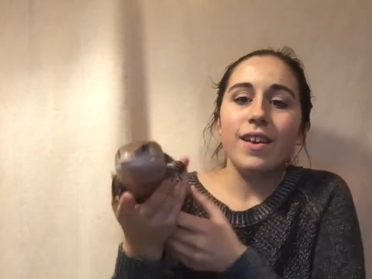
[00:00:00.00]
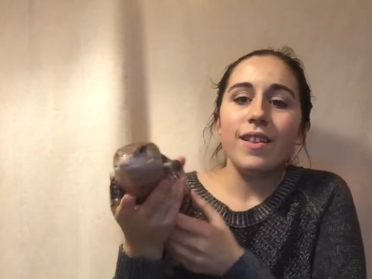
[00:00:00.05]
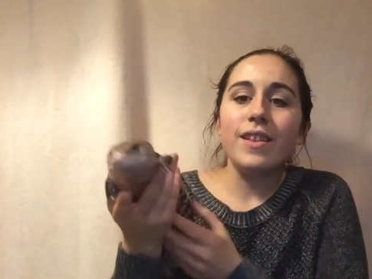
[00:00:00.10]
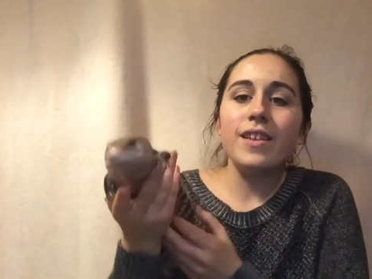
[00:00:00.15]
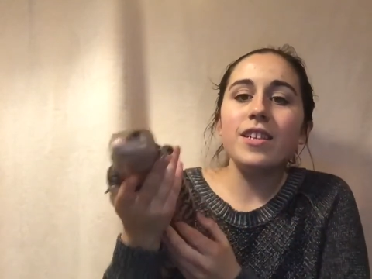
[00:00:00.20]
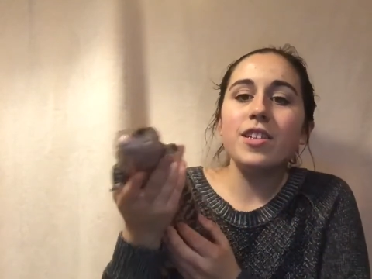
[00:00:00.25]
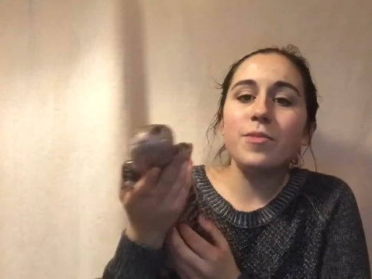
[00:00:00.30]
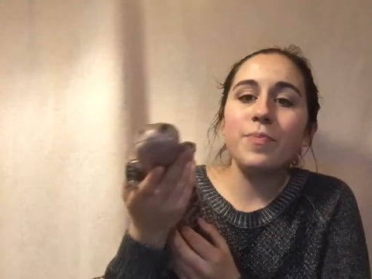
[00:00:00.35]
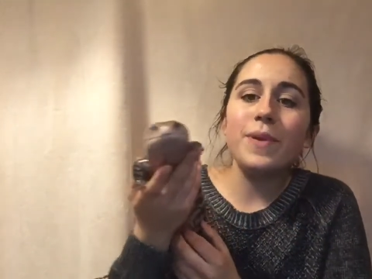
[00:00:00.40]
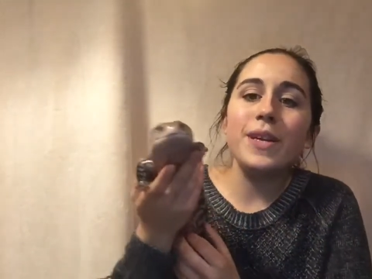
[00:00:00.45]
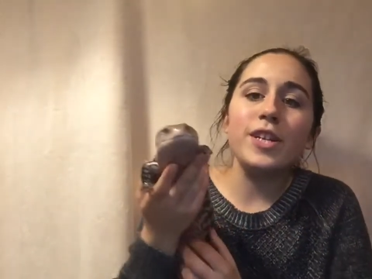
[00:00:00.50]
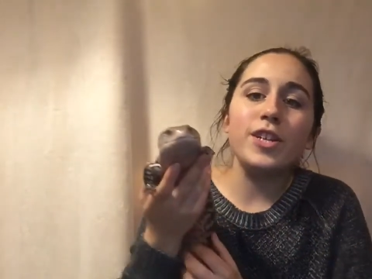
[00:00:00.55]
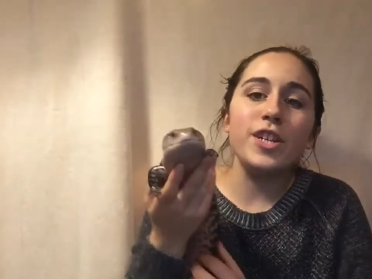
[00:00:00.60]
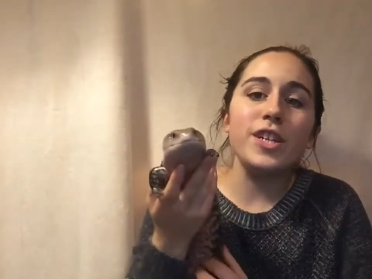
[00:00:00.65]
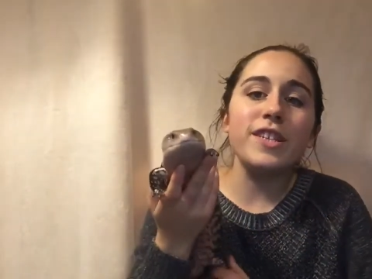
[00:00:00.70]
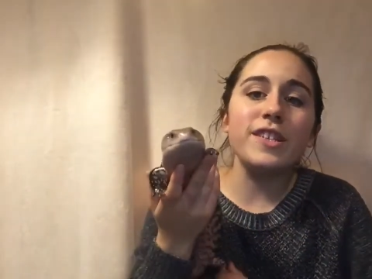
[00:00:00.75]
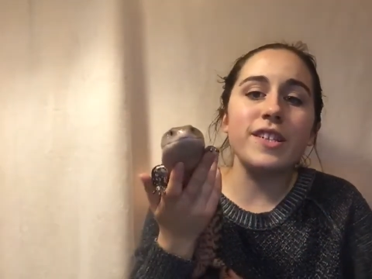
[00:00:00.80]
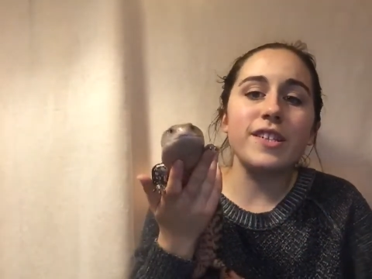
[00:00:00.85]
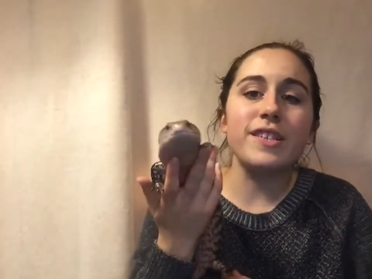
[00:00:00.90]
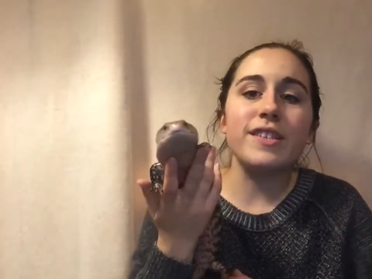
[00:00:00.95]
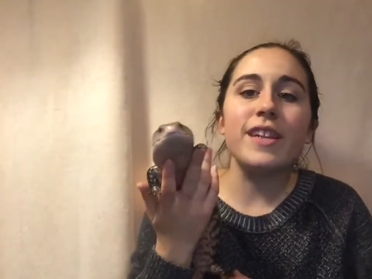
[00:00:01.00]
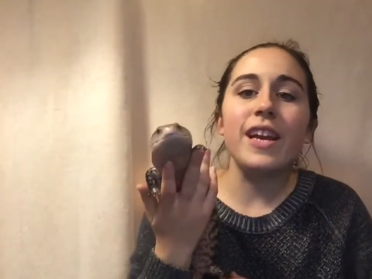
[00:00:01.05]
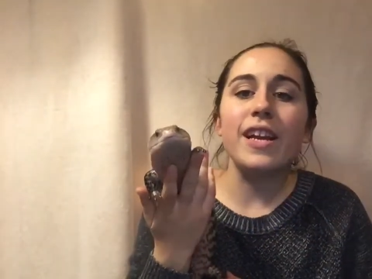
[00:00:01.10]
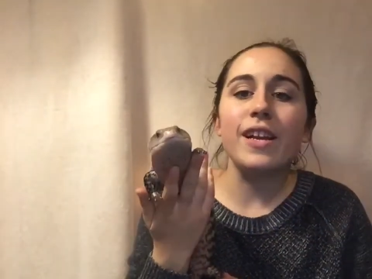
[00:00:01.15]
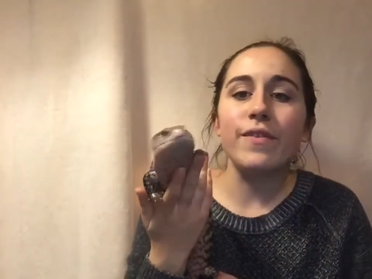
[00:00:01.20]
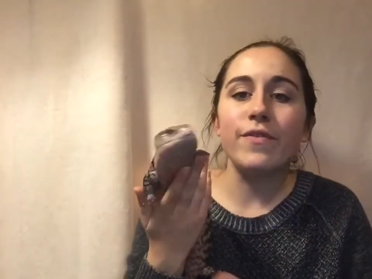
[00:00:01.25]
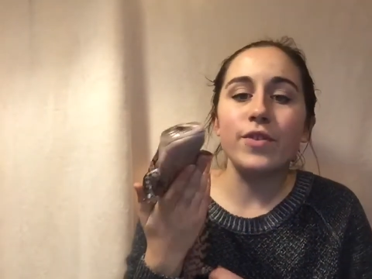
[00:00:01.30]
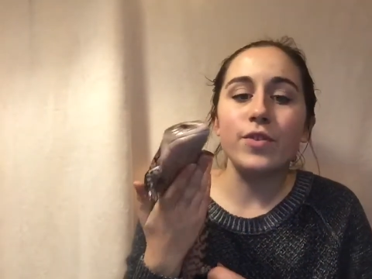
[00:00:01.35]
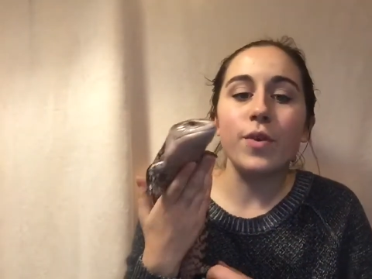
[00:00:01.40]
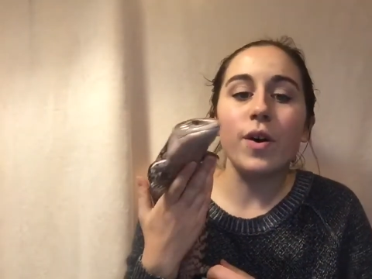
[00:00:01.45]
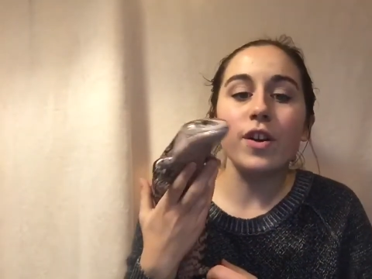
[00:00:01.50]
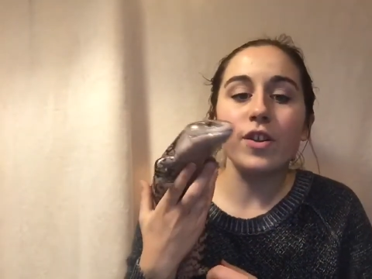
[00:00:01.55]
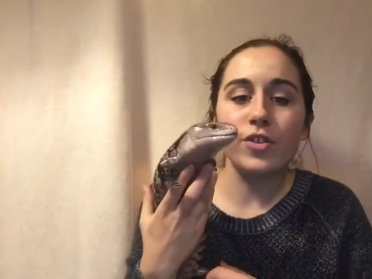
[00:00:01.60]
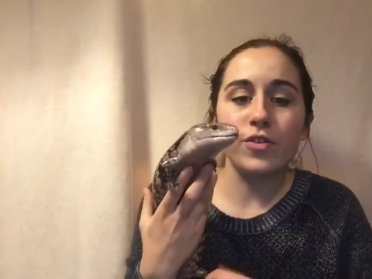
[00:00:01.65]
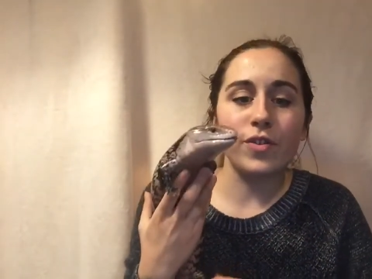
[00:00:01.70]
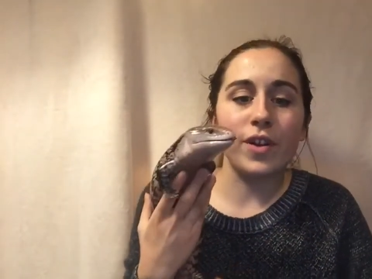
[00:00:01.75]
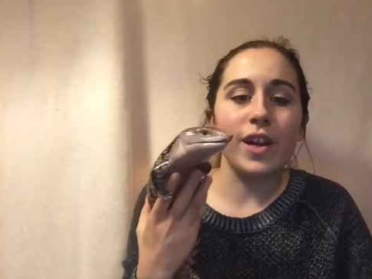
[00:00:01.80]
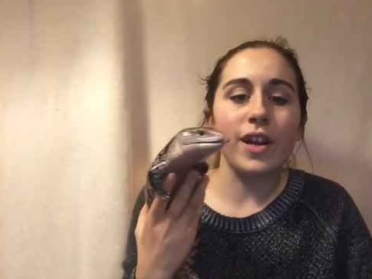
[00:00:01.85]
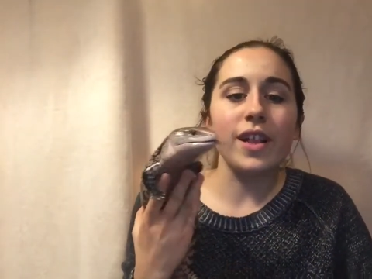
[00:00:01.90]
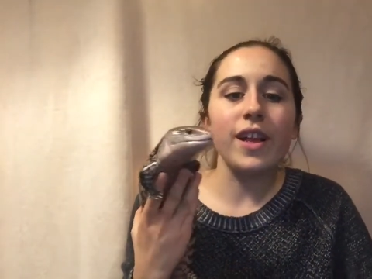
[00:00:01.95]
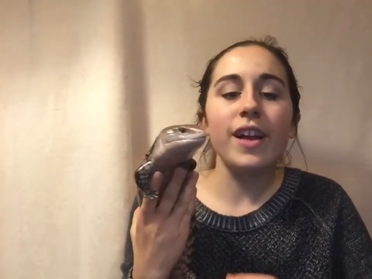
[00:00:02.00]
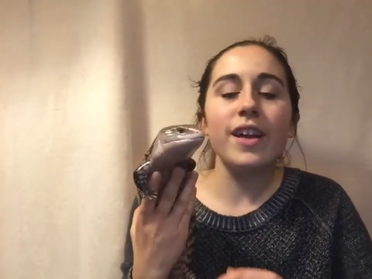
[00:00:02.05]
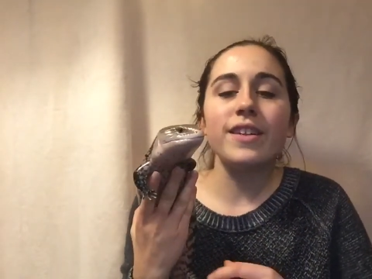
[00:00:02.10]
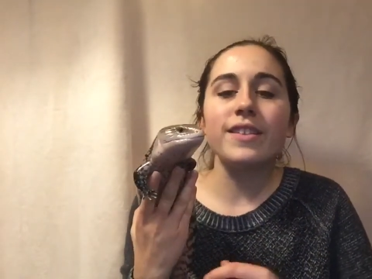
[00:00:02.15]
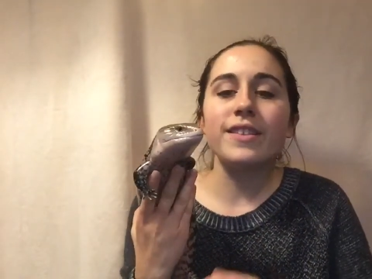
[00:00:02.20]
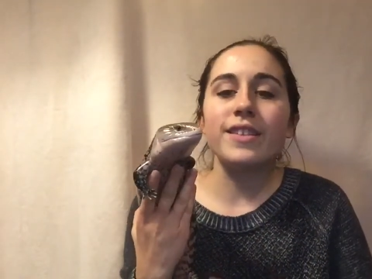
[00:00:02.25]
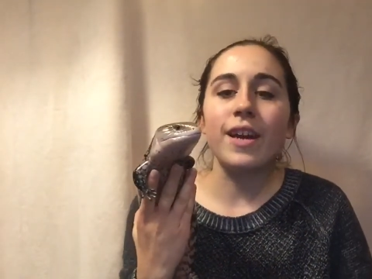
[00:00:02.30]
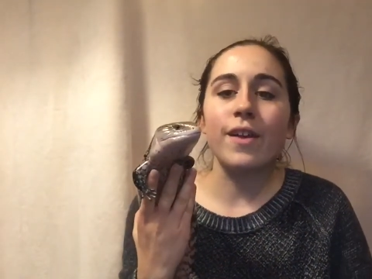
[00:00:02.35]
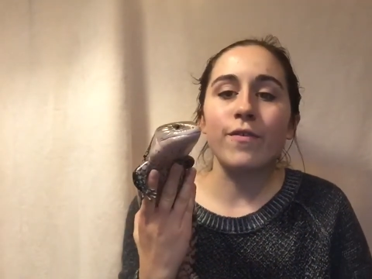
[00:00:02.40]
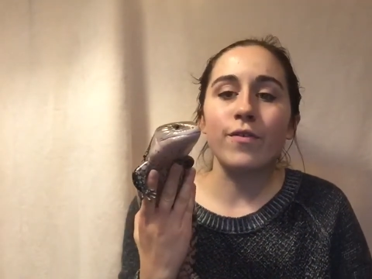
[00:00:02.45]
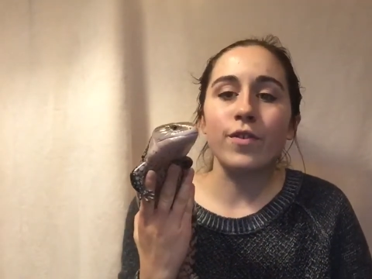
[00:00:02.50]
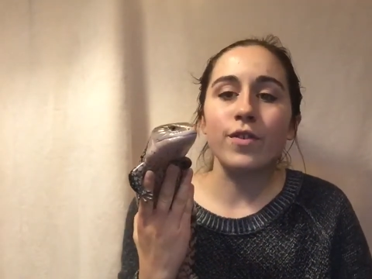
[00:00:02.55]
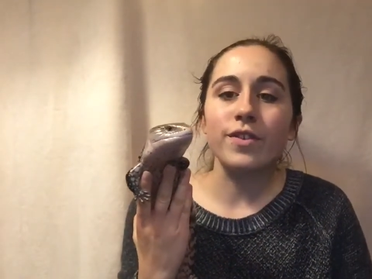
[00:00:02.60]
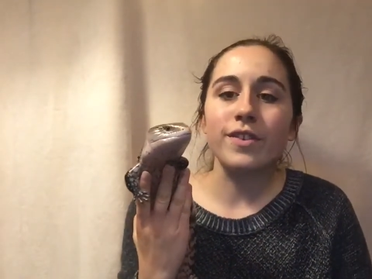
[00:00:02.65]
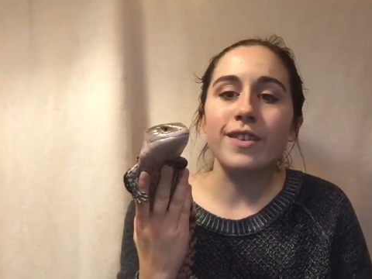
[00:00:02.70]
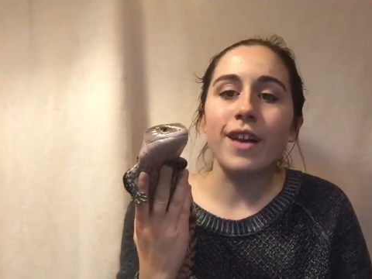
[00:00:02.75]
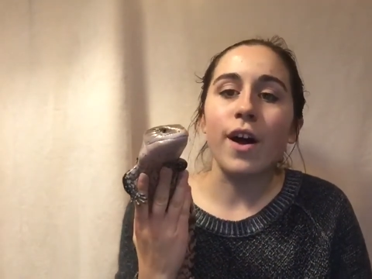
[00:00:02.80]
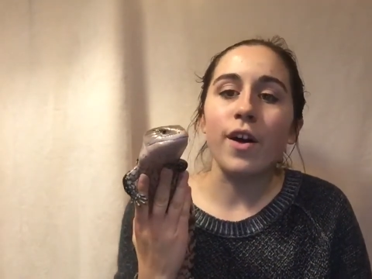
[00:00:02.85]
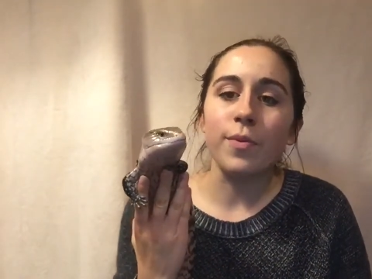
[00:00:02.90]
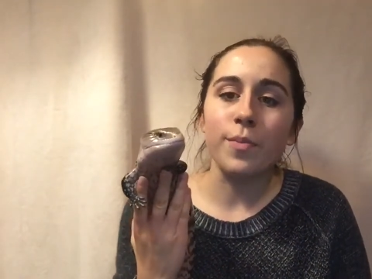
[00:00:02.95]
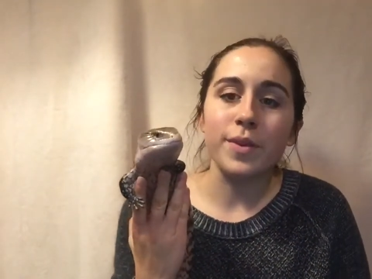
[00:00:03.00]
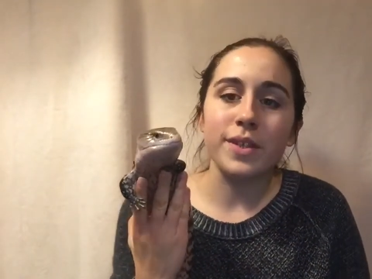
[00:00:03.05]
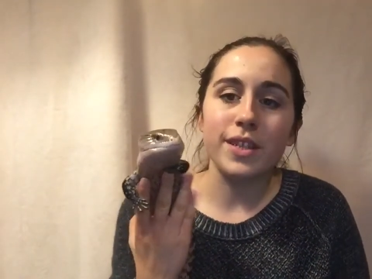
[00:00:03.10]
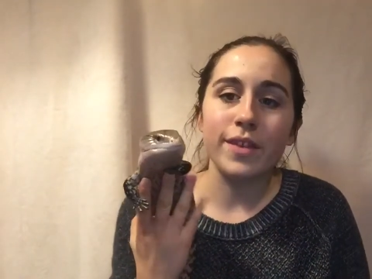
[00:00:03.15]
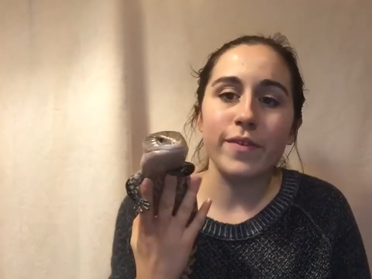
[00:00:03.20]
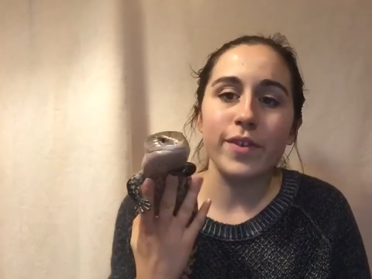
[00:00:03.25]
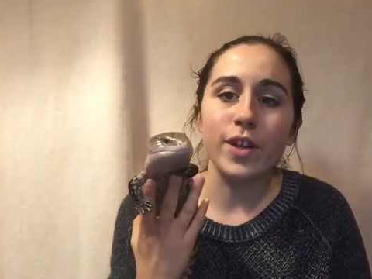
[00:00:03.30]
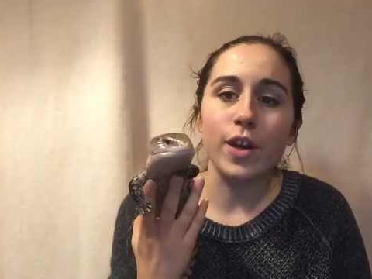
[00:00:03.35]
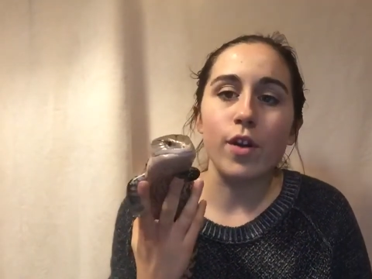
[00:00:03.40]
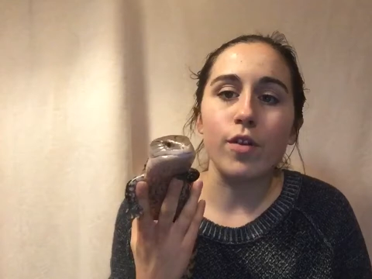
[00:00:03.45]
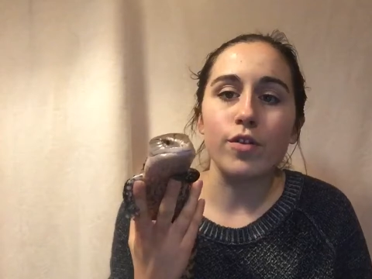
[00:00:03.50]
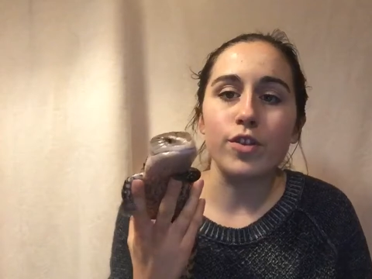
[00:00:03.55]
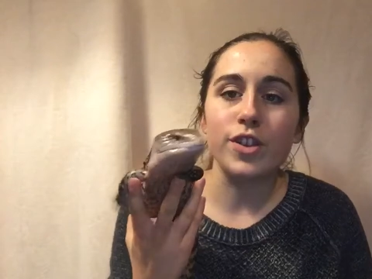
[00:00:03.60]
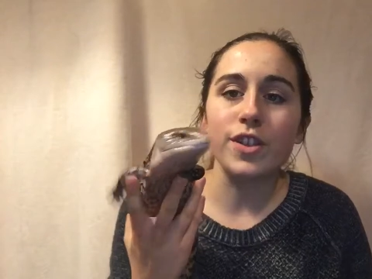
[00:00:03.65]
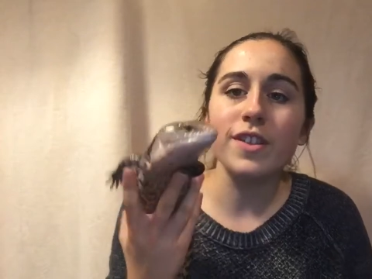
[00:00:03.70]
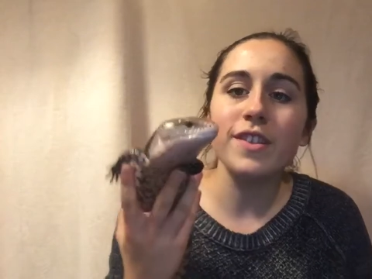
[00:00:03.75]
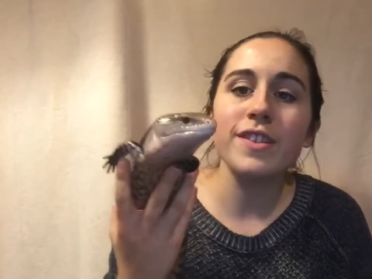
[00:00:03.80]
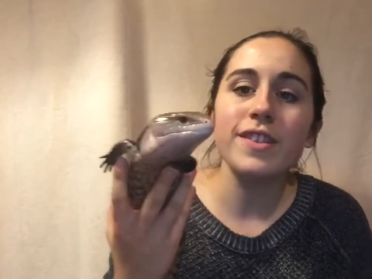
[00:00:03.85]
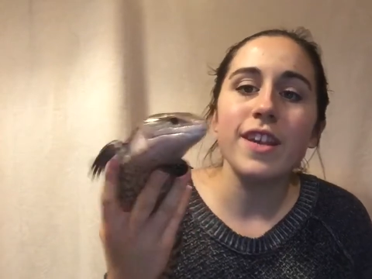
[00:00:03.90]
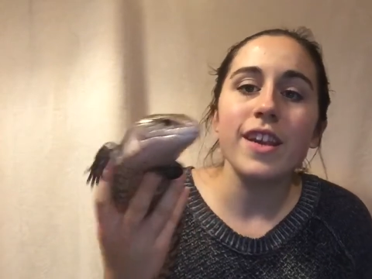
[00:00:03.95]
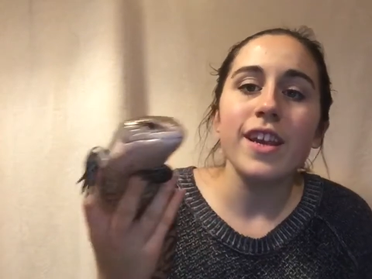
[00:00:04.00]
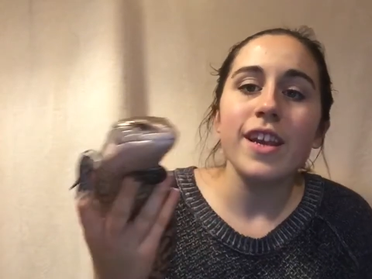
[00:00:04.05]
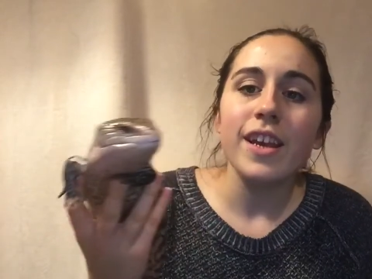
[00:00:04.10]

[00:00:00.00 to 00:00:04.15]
This species is native to Australia and several South Pacific islands.